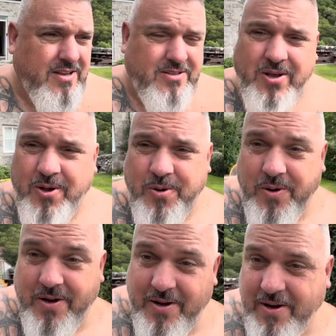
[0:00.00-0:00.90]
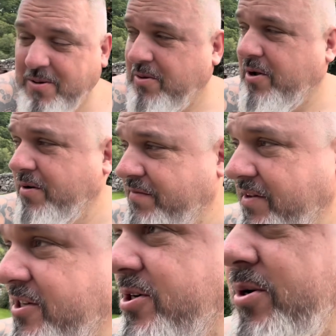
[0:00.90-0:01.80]
So I'll hopefully
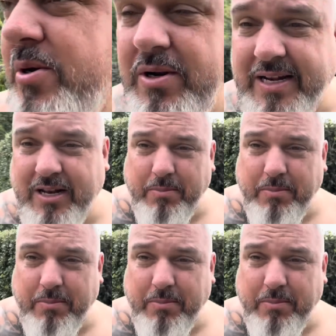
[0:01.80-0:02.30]
show you a little